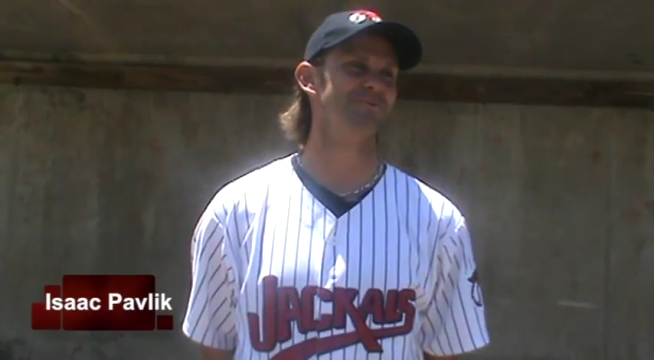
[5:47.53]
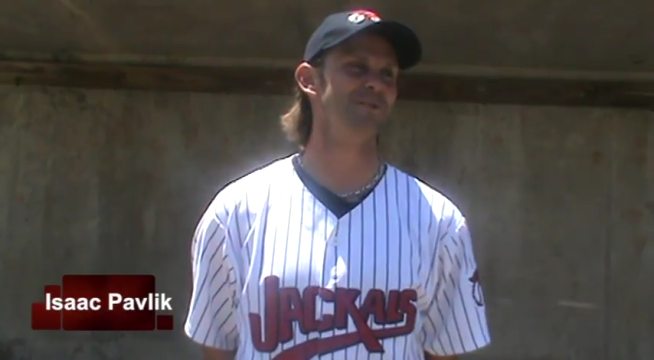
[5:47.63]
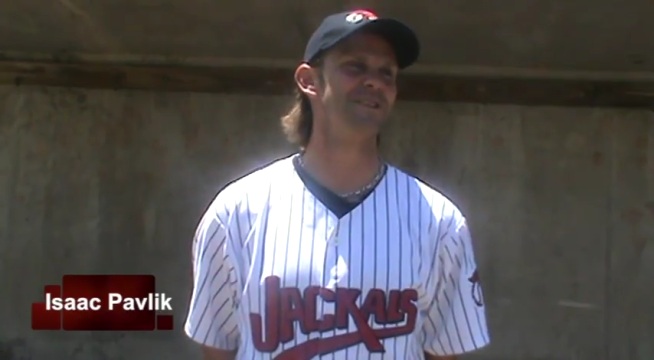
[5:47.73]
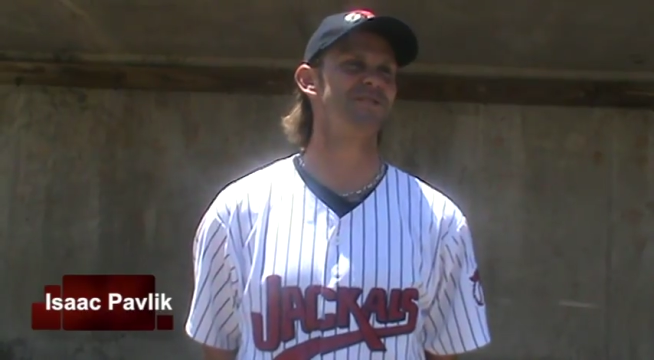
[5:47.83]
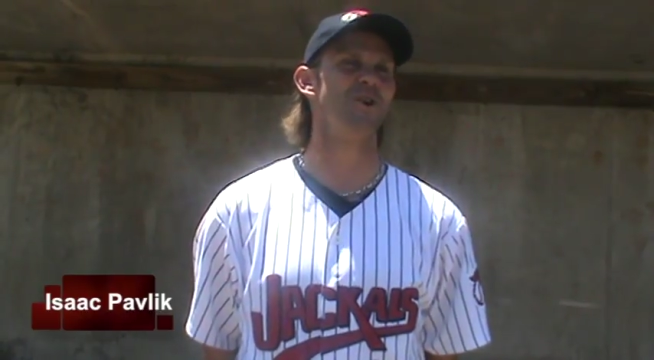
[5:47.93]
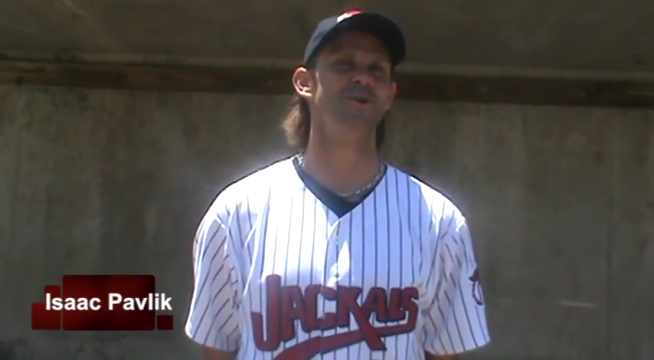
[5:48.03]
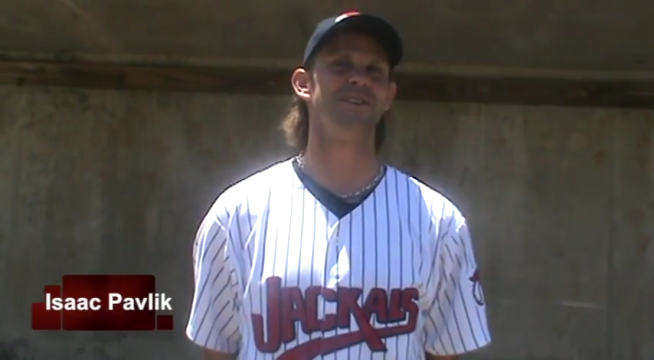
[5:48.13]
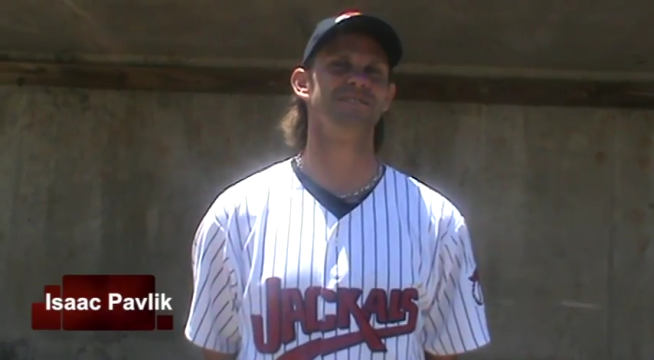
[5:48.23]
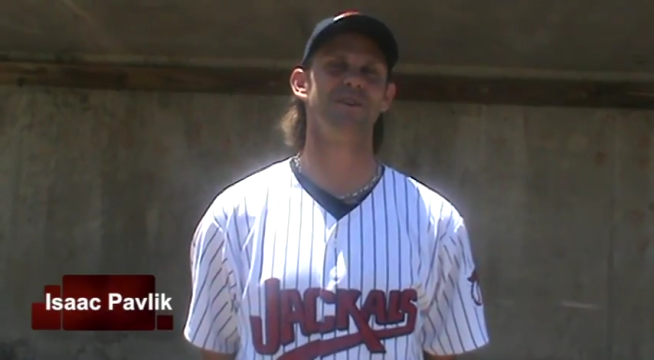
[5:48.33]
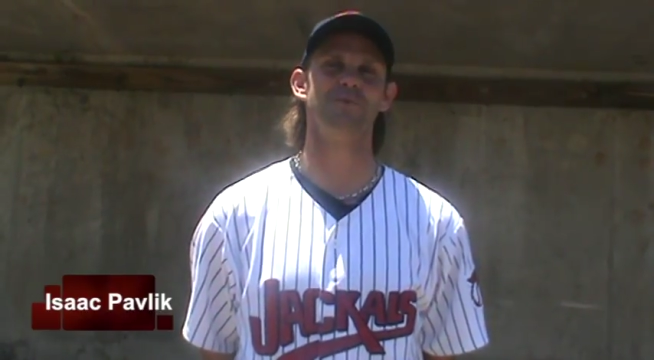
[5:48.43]
let's go,
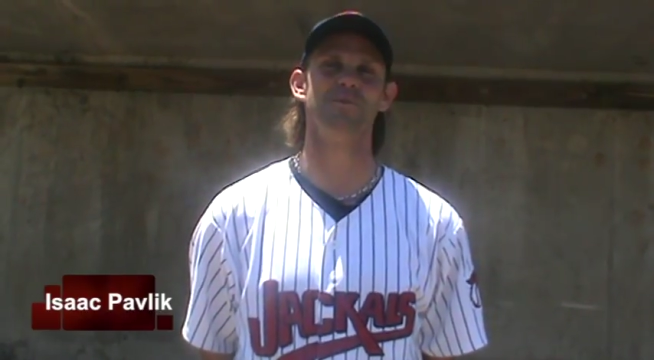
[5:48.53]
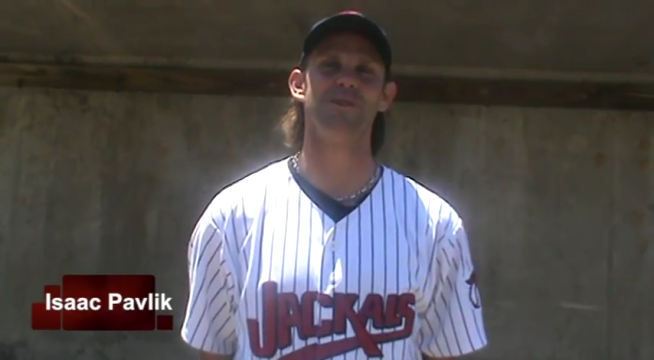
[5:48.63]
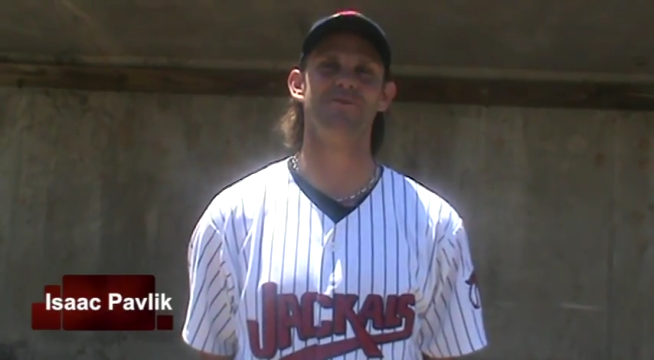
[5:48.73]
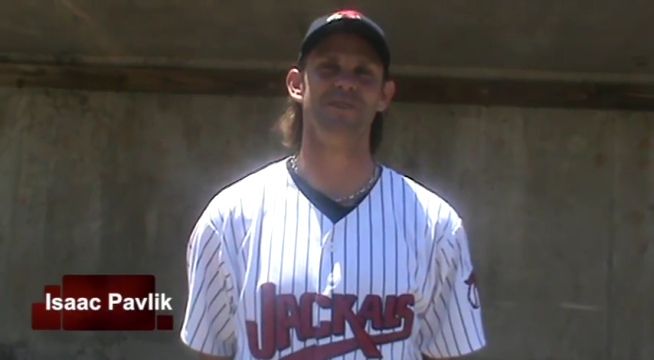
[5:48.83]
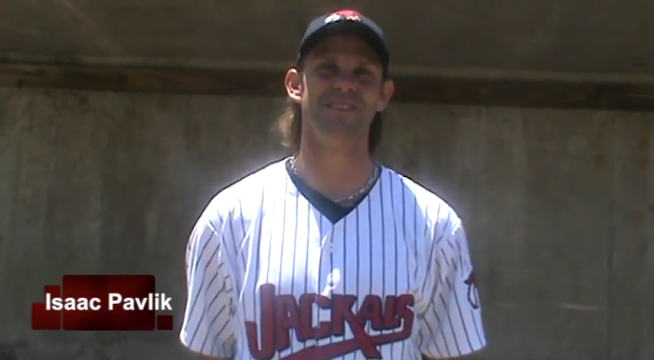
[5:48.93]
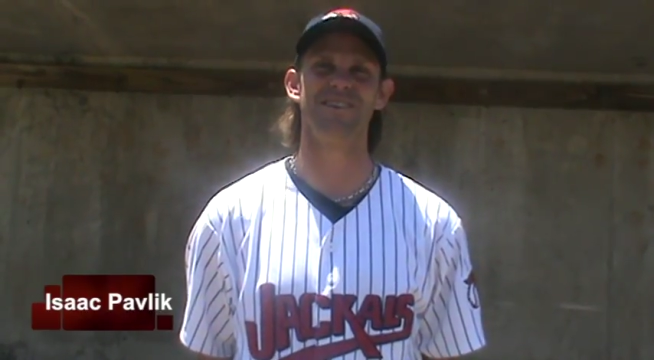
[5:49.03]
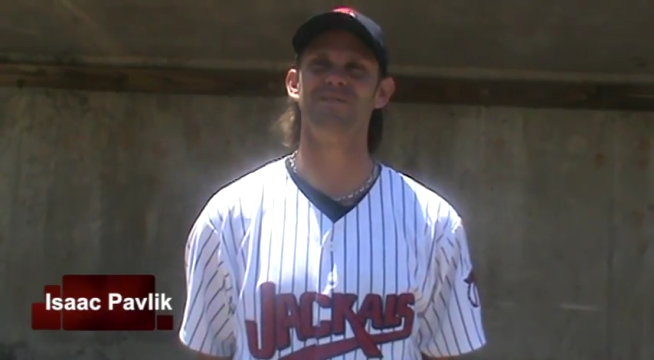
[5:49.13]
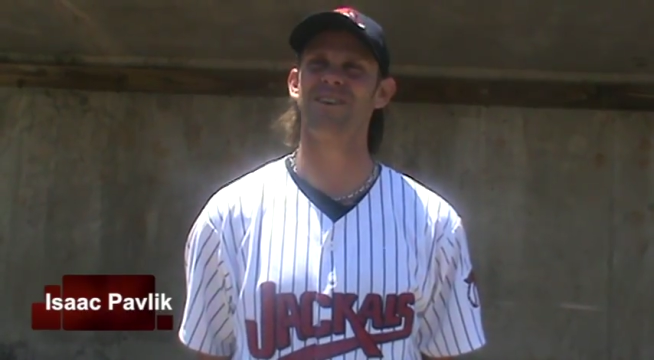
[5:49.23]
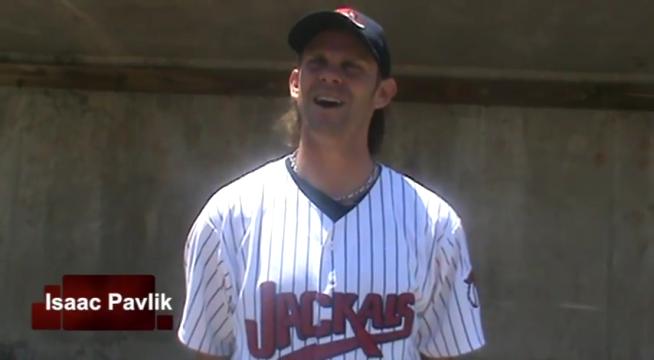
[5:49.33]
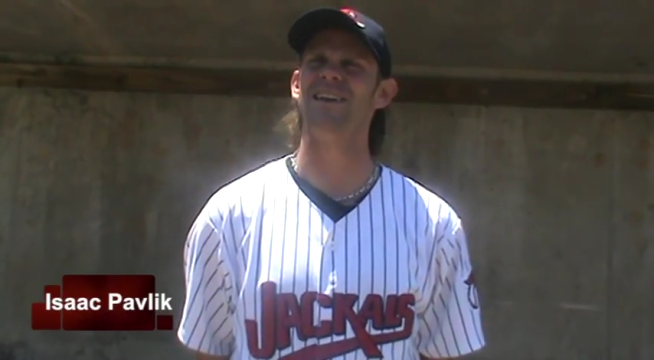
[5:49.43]
because I'm going to be a really
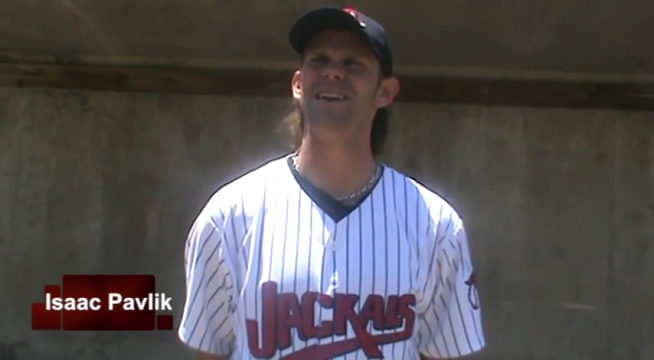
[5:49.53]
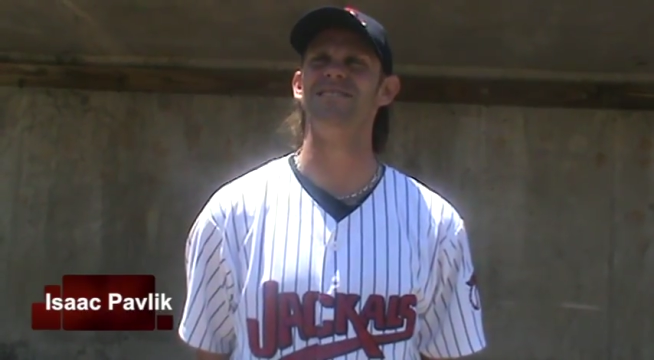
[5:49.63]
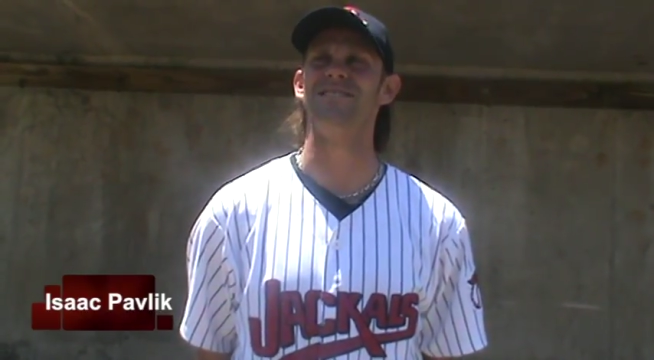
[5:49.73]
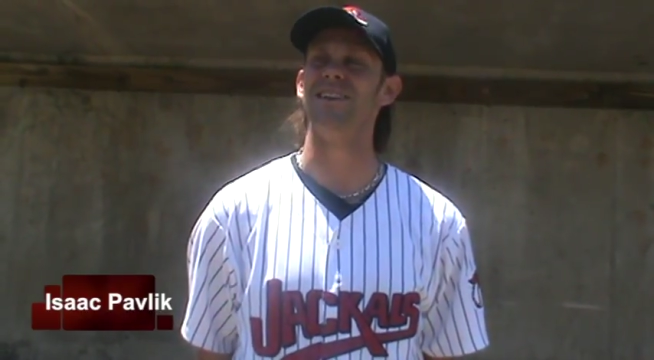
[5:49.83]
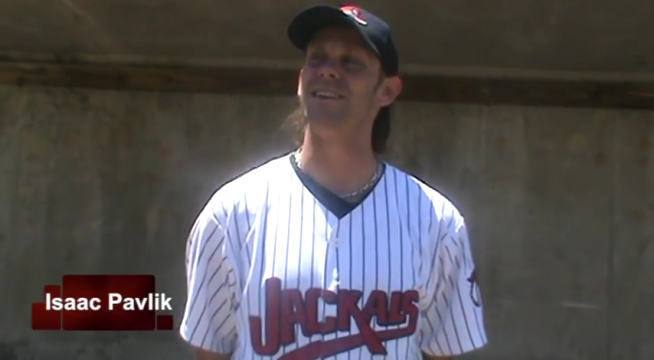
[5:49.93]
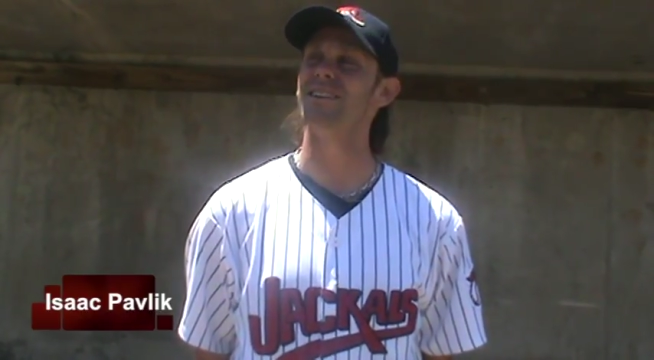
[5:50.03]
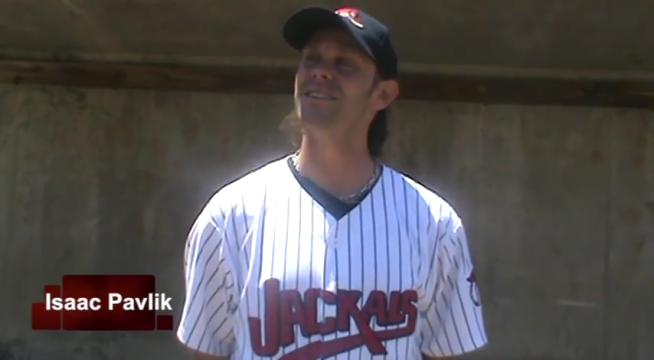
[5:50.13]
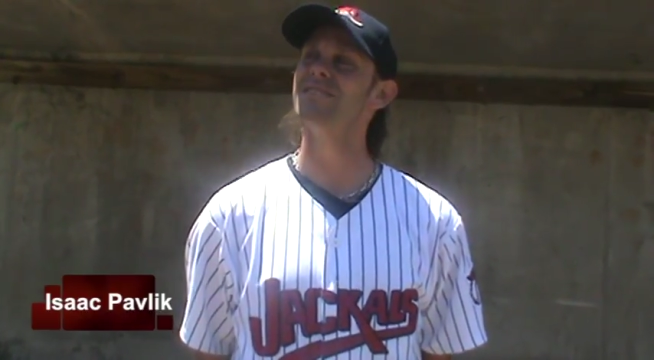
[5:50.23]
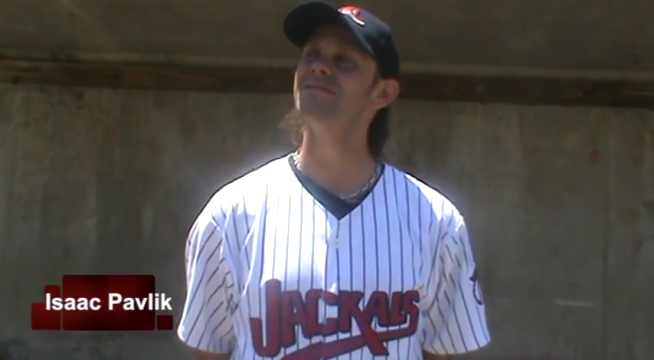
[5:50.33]
tough guy, NSYNC.